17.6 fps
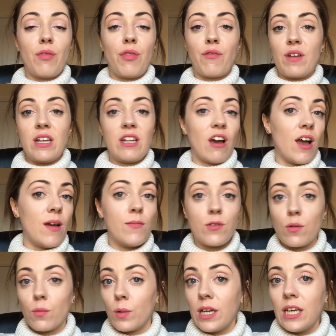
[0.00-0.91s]
3
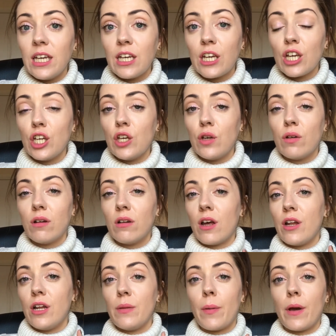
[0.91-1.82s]
times a week. You can
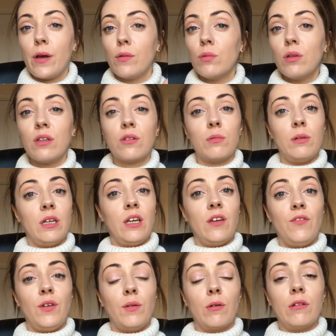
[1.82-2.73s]
only post once a week
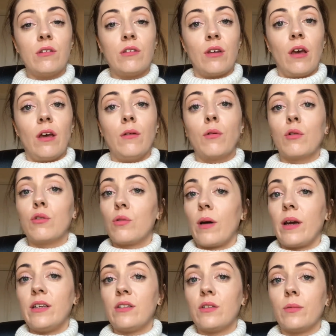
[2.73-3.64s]
if you want to, or
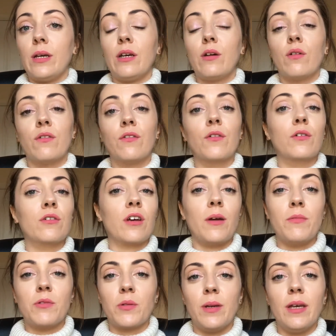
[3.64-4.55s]
twice a week, or 4
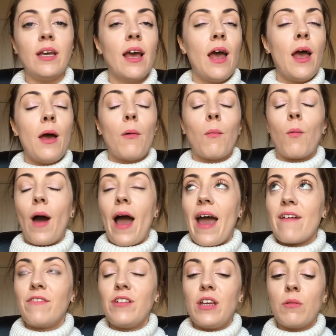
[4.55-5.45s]
times a week,
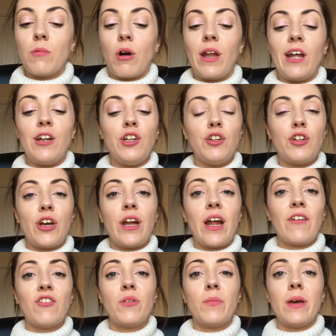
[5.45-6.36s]
whatever you want. And you don't
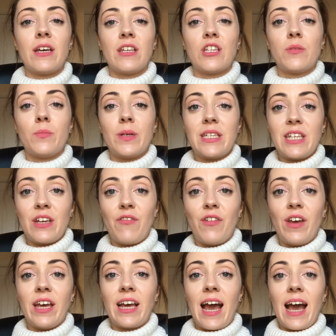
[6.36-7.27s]
have to be as
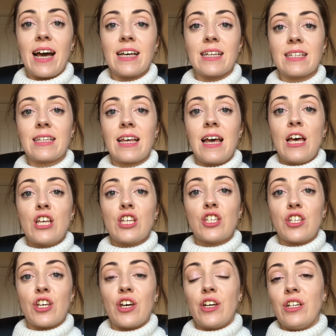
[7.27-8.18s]
specific as
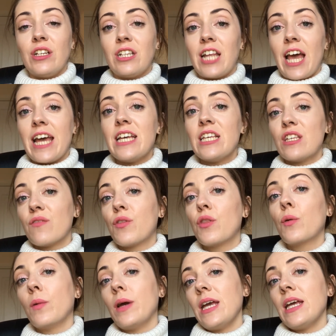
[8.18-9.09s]
certain days of
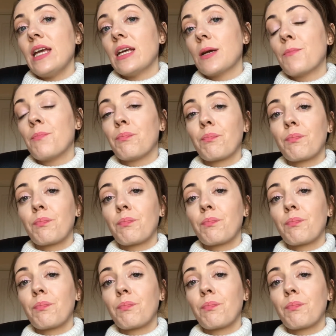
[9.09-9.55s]
the week.